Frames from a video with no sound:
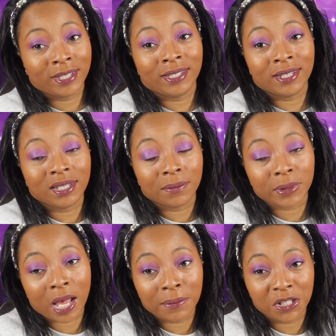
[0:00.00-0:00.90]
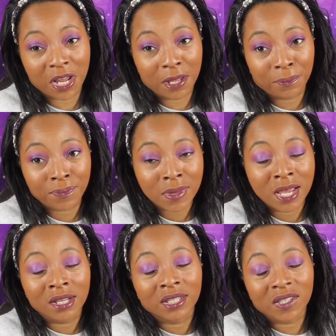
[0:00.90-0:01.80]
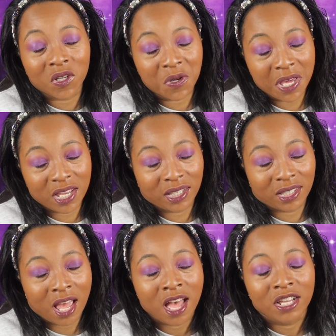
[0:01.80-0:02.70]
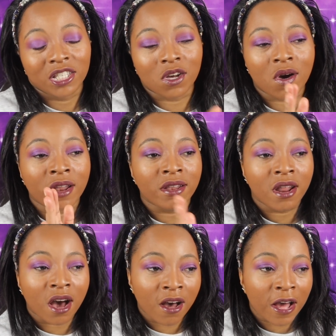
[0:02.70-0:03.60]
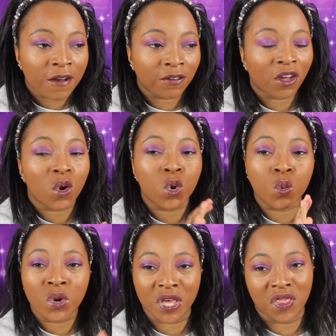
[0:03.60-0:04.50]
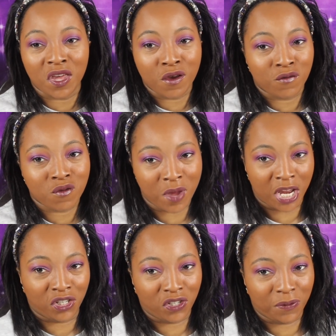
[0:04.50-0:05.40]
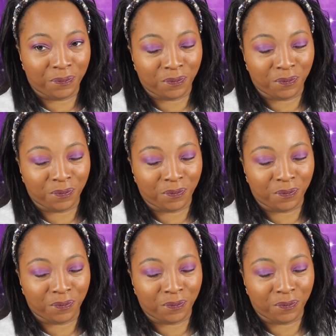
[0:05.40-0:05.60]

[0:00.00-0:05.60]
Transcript: is in tip-top shape. So yes, so enough with the information.